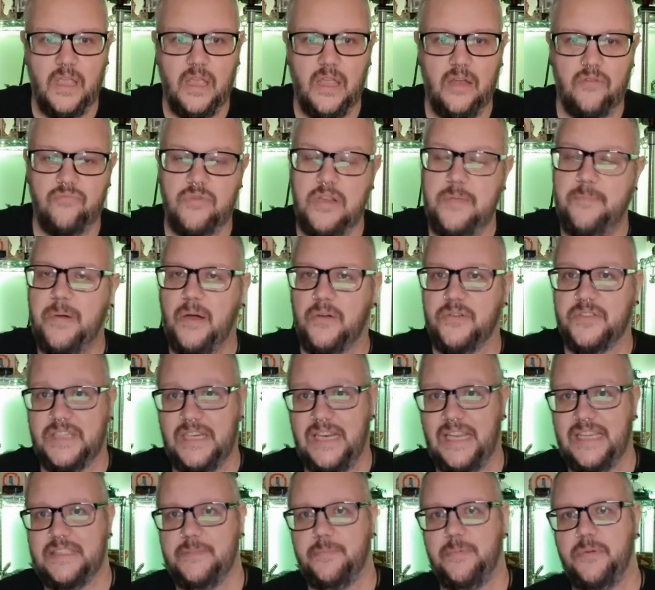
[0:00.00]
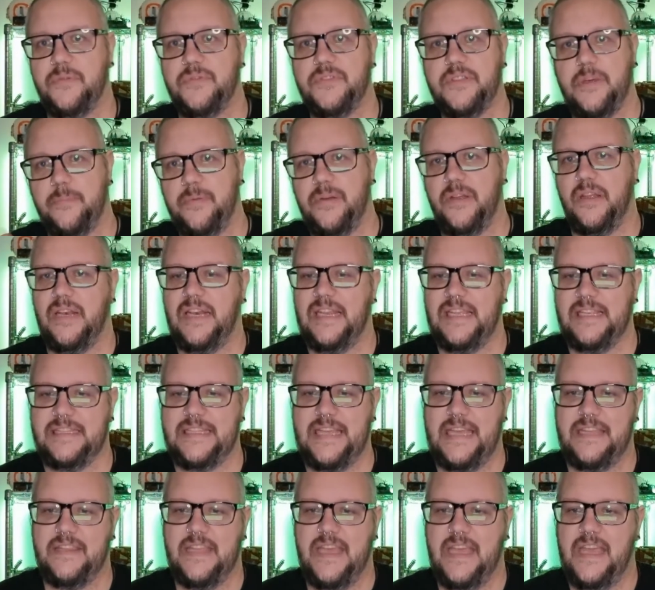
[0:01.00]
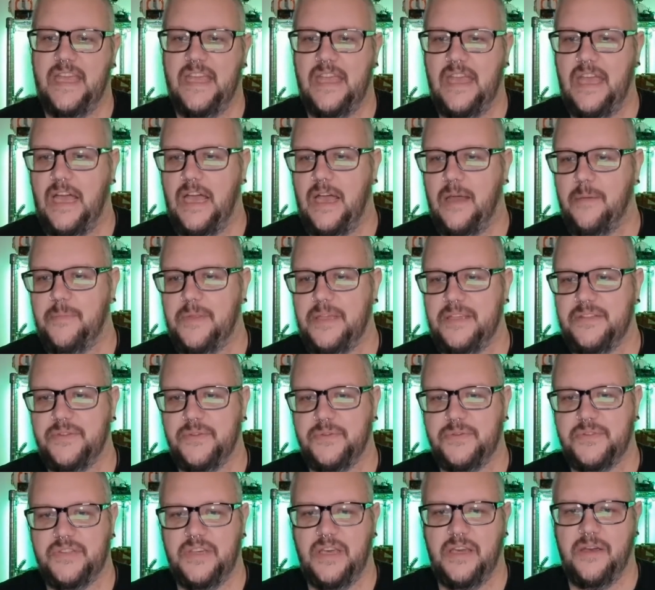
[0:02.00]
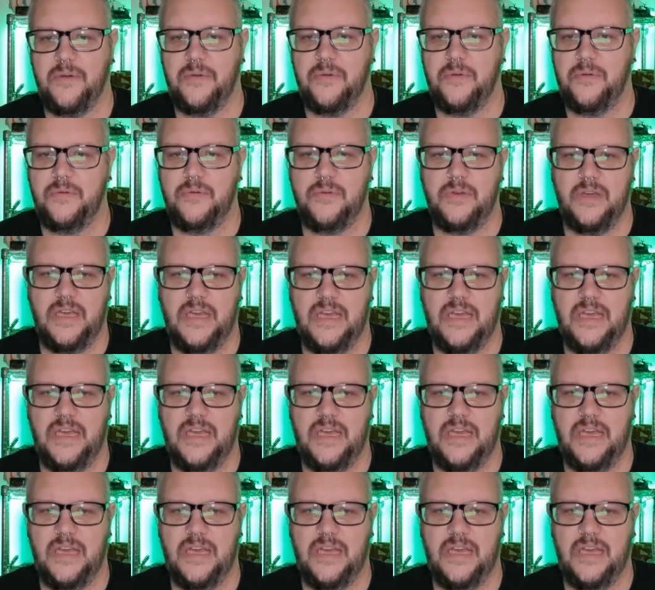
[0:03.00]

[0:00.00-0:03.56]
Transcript: Repulse Collectibles, I'll put a link down there. There's also